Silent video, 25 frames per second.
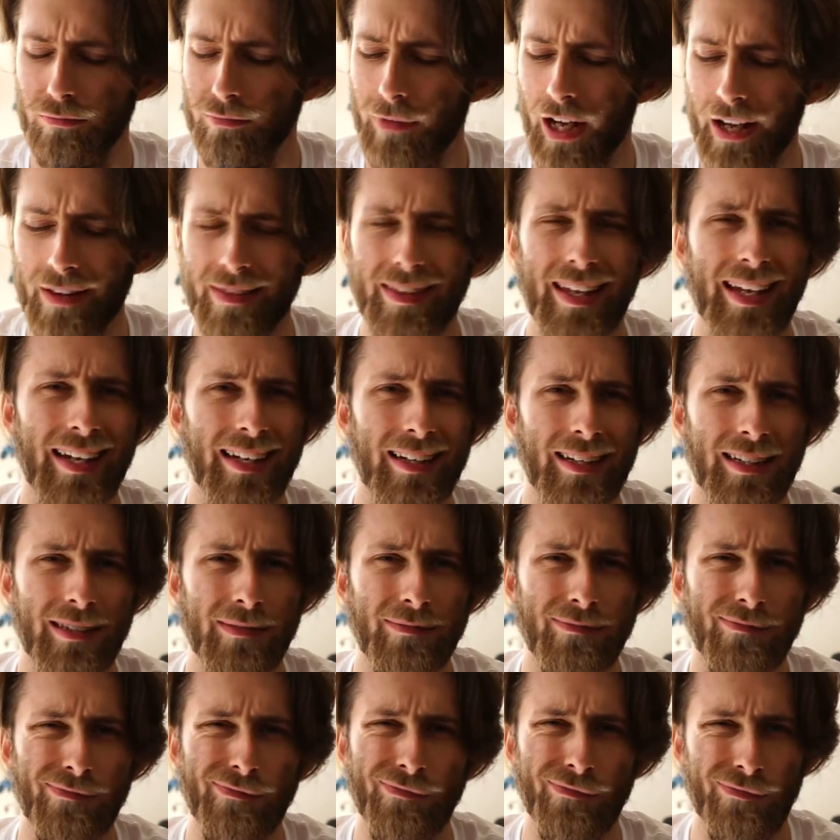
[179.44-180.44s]
I think,
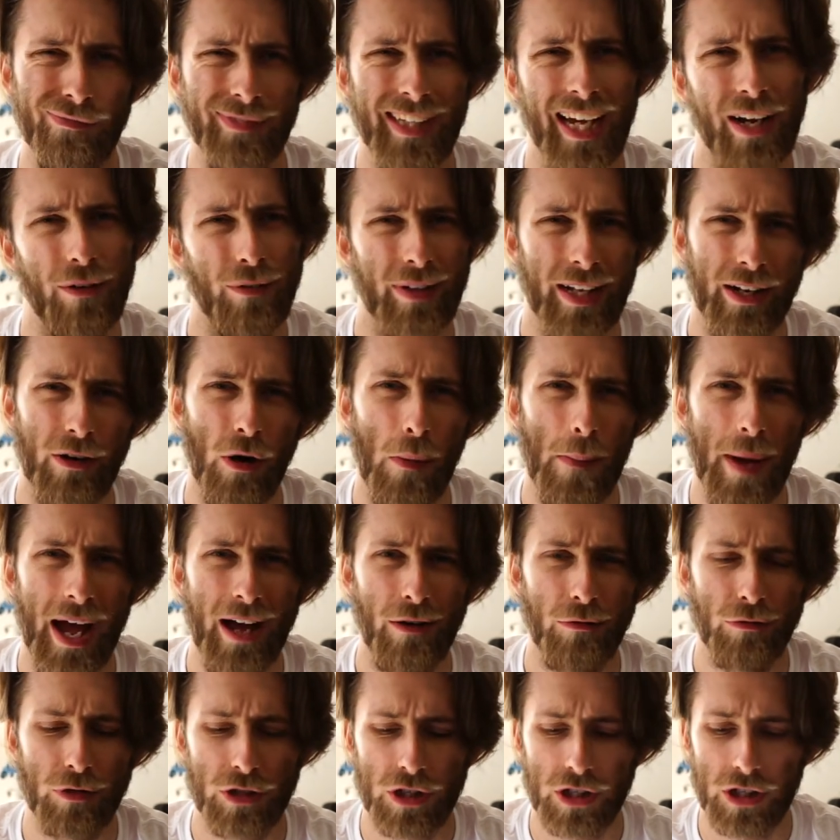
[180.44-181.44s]
there and
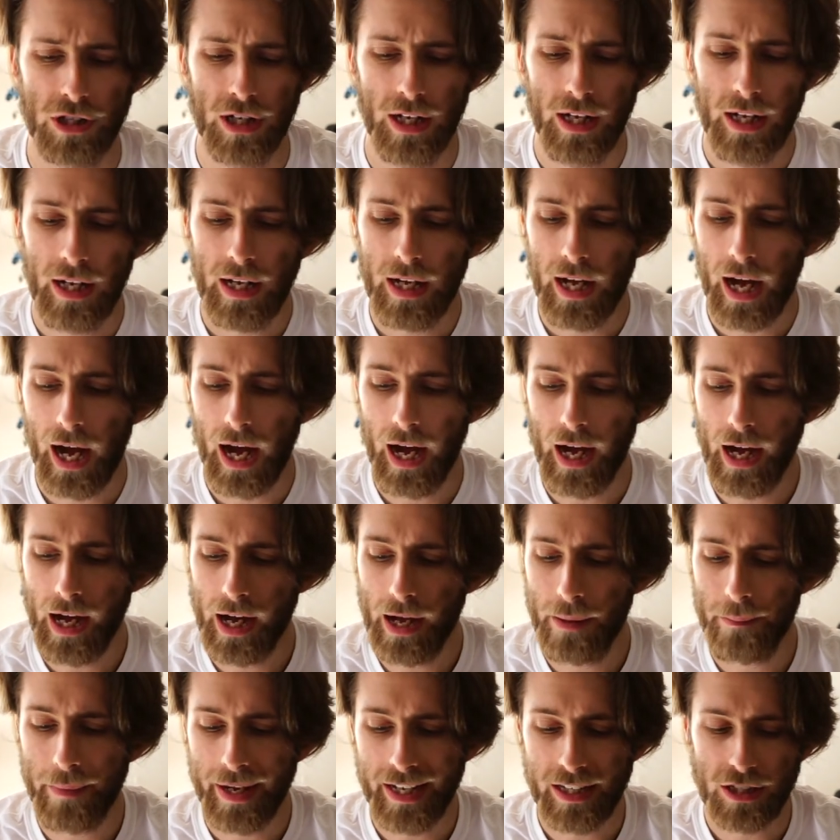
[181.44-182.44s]
thereabouts.
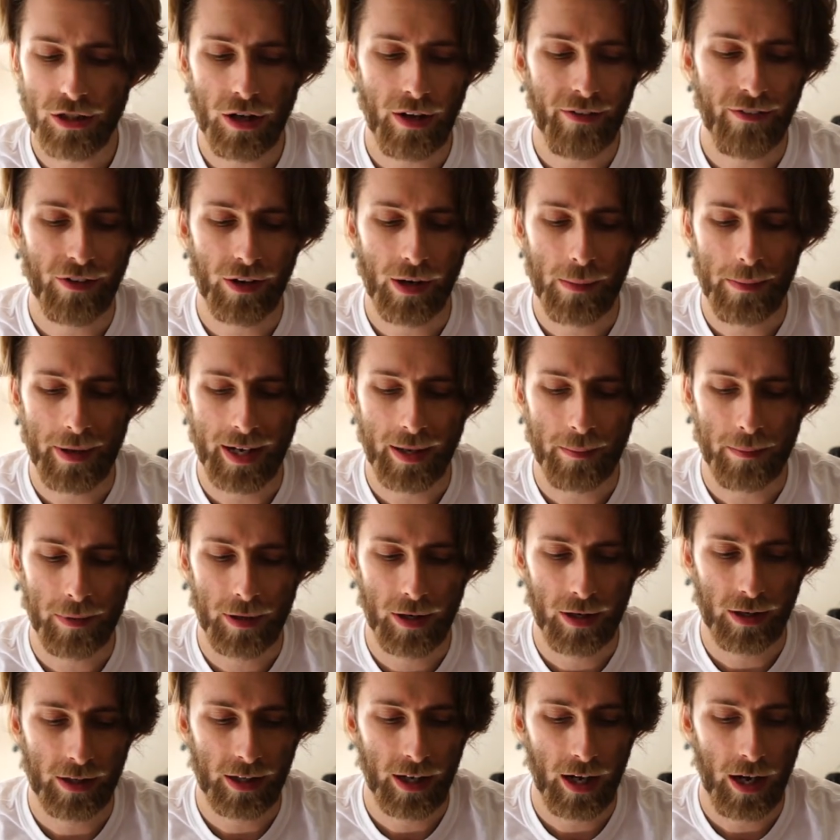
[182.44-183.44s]
It's not a very big
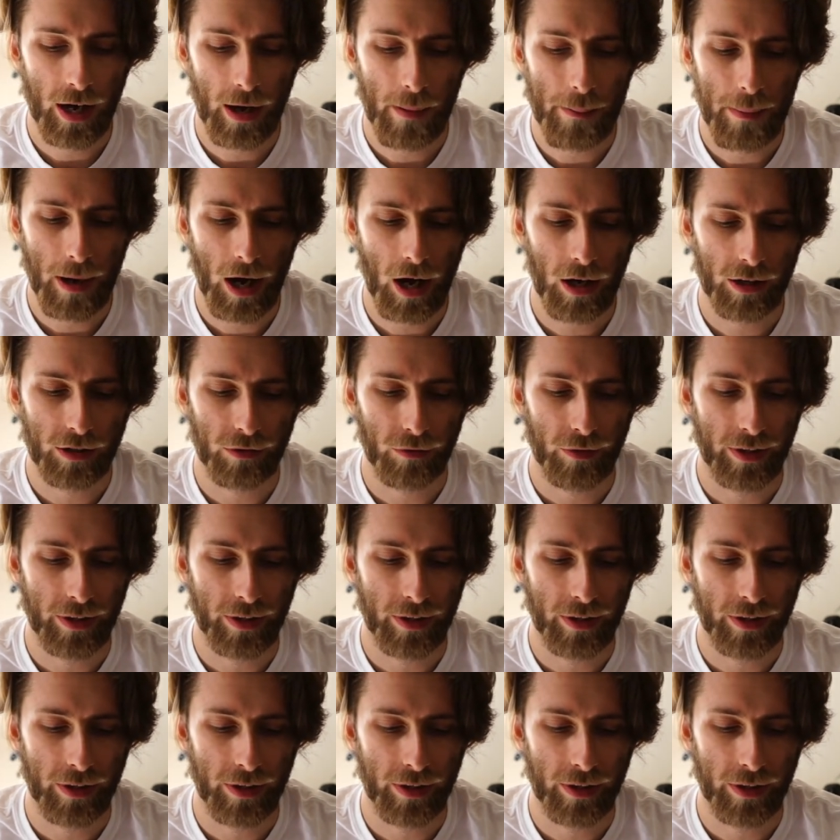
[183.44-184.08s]
book. Part of the